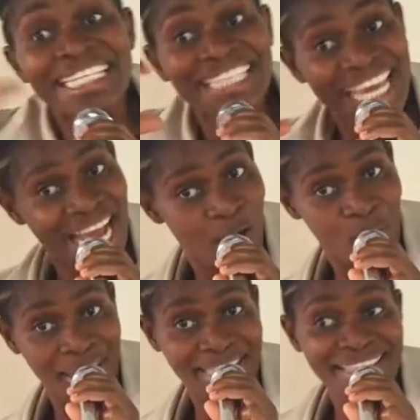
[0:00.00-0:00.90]
and take
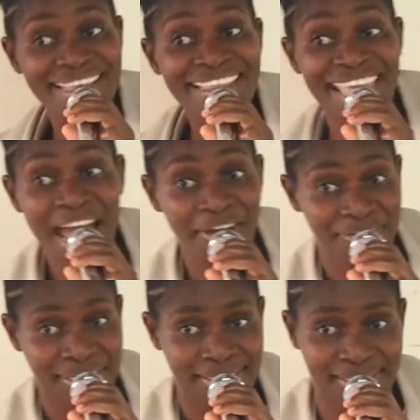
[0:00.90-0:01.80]
away the
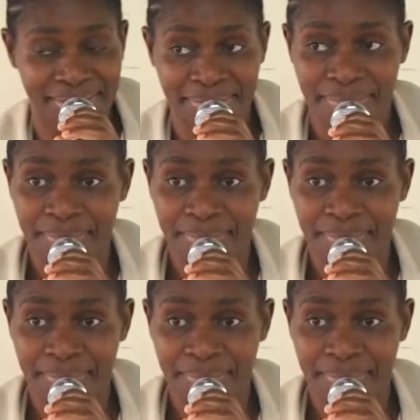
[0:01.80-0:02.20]
harvest.